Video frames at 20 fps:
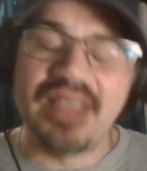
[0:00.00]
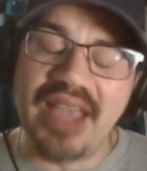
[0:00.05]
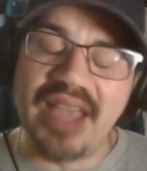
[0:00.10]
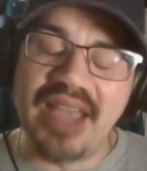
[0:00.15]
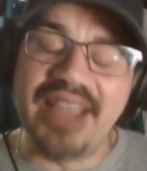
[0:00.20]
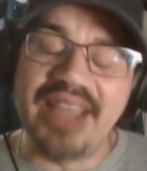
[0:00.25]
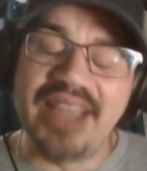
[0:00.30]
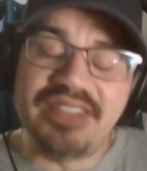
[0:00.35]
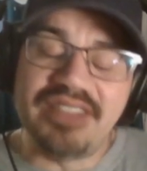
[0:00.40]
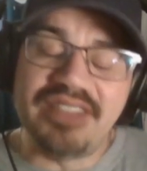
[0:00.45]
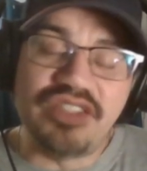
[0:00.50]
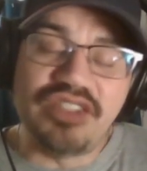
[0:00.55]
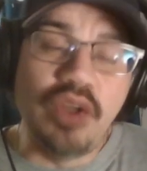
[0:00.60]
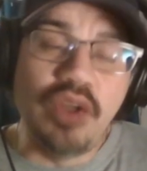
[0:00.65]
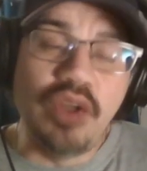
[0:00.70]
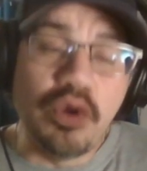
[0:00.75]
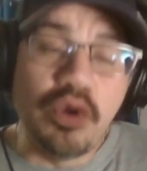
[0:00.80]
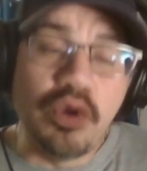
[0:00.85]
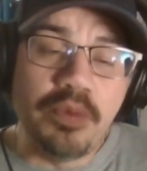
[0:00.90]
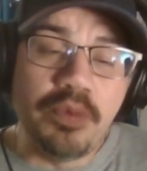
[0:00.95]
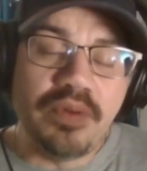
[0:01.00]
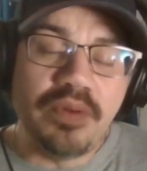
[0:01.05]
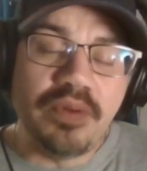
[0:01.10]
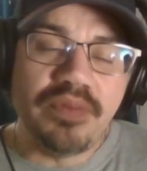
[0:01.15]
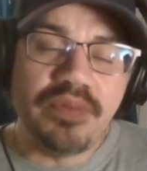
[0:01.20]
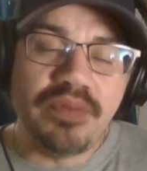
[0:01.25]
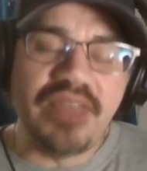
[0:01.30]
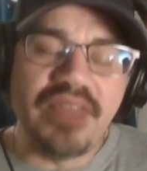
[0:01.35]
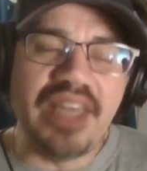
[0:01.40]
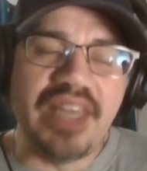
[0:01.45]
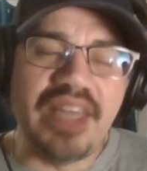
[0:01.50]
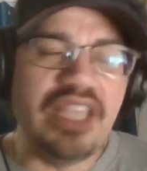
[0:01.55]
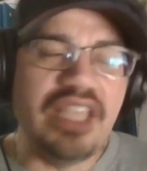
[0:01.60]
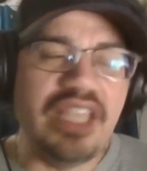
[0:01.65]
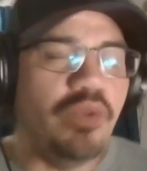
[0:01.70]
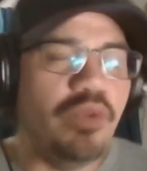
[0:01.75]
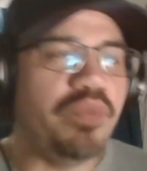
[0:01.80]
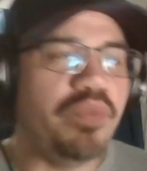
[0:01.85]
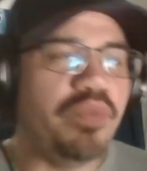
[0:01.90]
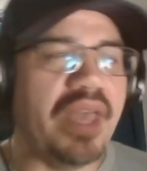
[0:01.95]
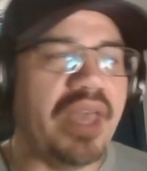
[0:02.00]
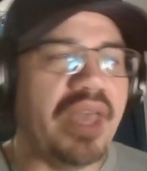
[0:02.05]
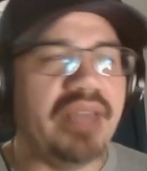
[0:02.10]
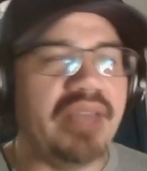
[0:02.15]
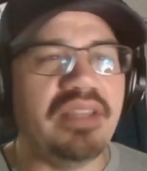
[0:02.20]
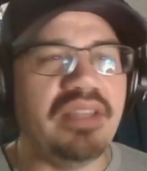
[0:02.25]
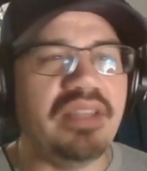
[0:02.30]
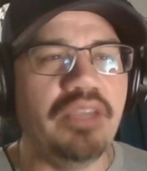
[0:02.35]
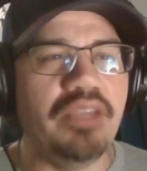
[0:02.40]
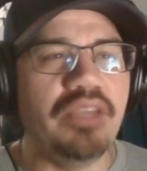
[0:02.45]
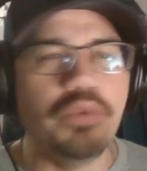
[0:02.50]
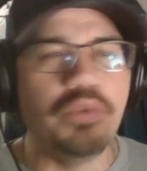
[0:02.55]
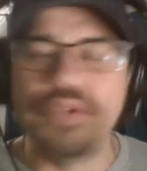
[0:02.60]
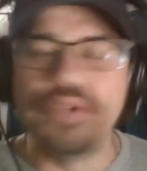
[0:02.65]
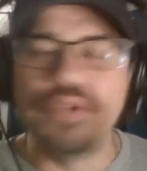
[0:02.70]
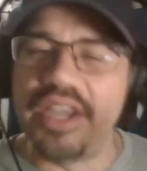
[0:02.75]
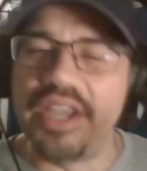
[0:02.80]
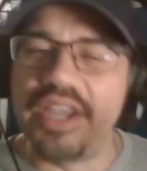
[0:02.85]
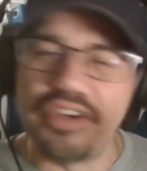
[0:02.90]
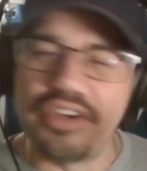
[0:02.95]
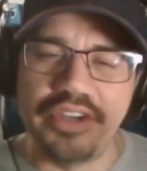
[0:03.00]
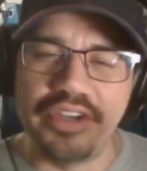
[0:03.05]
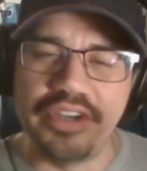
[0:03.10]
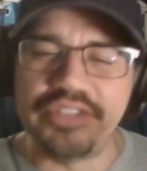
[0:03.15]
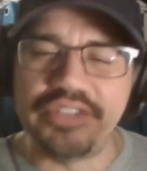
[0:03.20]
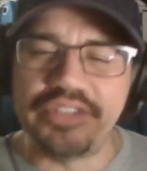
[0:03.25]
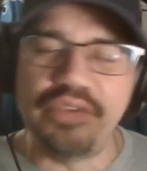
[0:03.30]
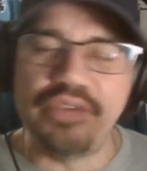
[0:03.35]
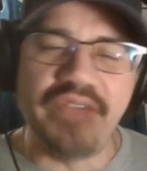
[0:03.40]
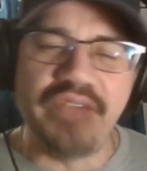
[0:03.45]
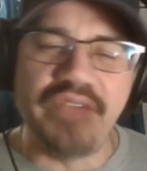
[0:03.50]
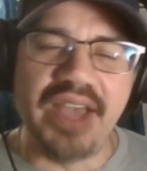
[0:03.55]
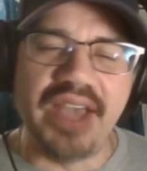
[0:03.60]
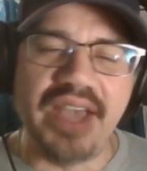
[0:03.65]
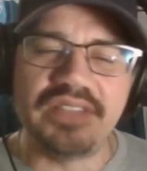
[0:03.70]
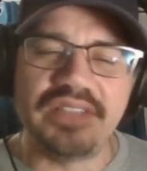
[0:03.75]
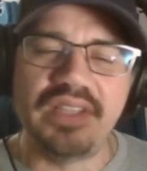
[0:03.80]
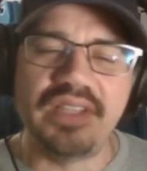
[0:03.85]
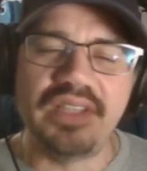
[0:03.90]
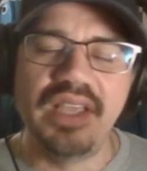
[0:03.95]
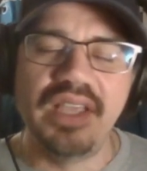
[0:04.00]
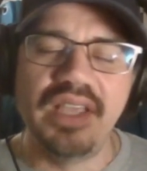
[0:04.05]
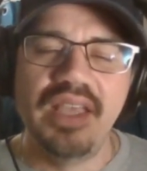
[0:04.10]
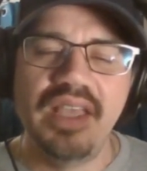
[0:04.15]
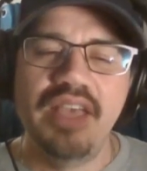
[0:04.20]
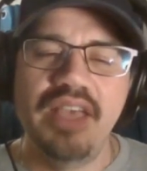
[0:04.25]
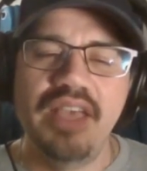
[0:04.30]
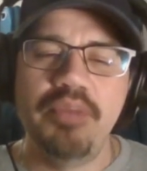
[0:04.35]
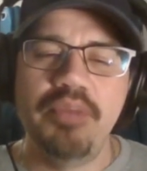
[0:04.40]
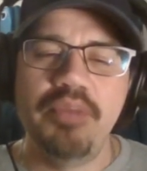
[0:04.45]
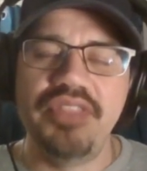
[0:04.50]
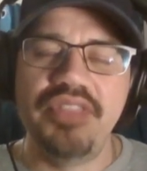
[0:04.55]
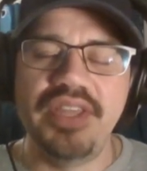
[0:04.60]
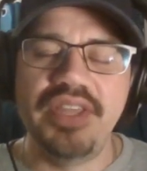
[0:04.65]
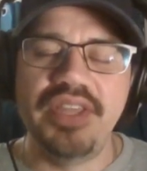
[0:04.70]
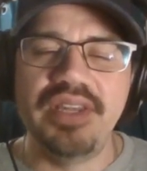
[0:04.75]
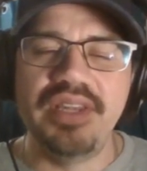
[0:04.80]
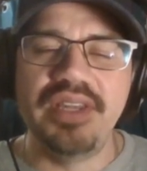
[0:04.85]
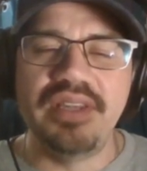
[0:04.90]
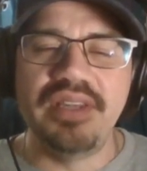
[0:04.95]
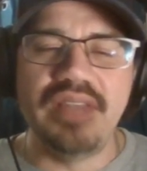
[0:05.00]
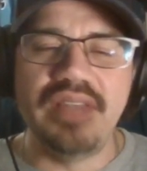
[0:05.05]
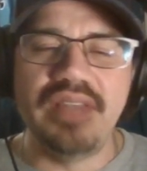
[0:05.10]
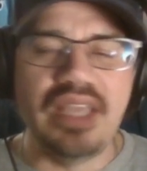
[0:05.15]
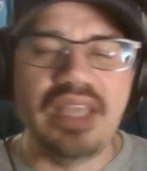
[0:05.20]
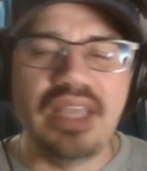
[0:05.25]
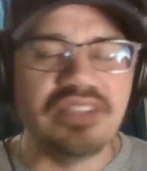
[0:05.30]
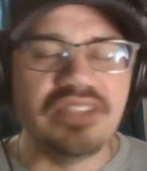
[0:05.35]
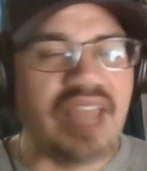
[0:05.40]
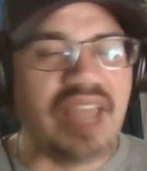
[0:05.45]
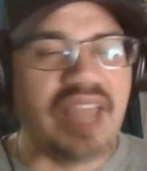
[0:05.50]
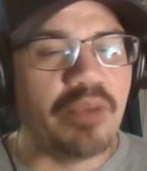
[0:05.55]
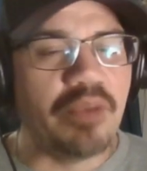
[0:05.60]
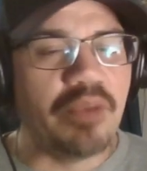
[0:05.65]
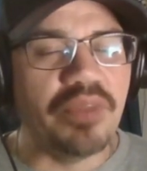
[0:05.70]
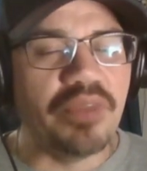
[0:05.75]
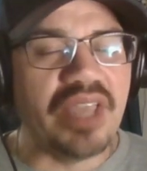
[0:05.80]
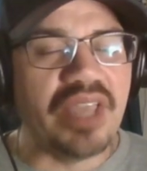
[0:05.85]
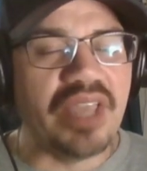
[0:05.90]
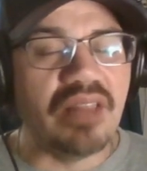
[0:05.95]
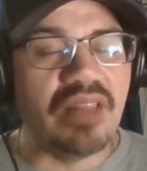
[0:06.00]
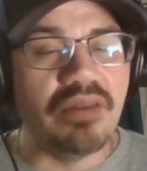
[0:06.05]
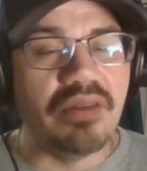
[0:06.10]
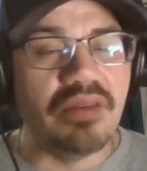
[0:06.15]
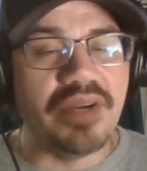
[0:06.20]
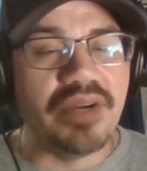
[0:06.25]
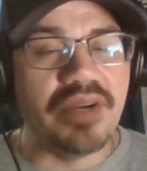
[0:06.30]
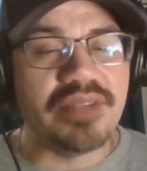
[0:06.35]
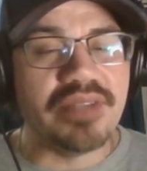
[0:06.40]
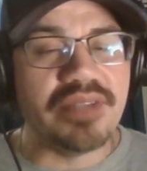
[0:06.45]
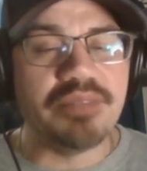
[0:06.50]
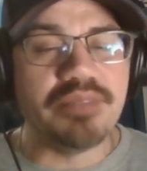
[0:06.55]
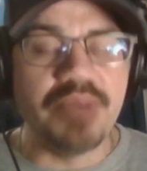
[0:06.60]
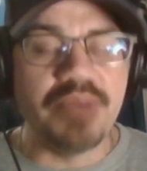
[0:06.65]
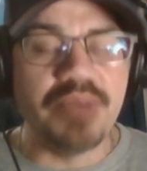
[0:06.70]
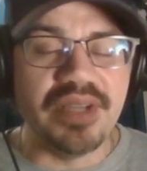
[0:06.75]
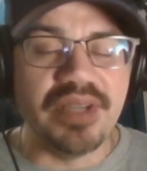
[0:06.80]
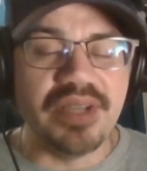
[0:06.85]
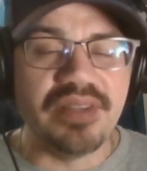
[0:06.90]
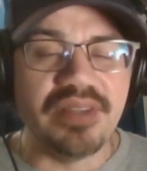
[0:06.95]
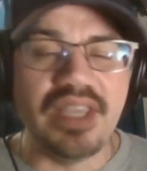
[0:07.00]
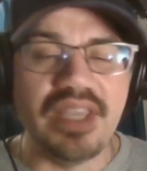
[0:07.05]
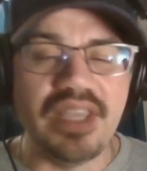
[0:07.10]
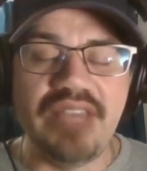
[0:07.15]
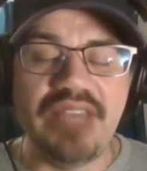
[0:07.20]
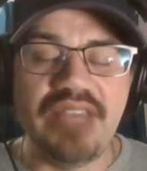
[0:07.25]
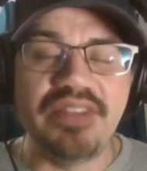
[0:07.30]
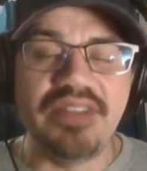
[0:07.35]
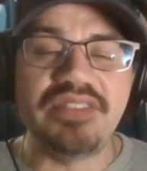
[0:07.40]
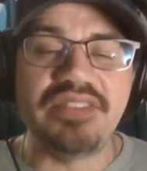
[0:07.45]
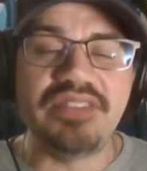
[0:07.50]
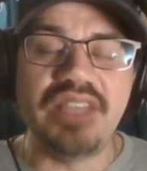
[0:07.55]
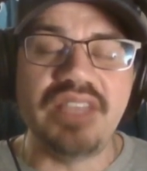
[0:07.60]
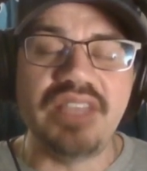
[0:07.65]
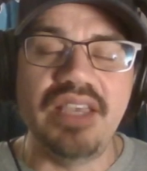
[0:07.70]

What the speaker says: I guess it's notable that he ruled out Kirk so fast, but then is not ruling out Lawrence. But even if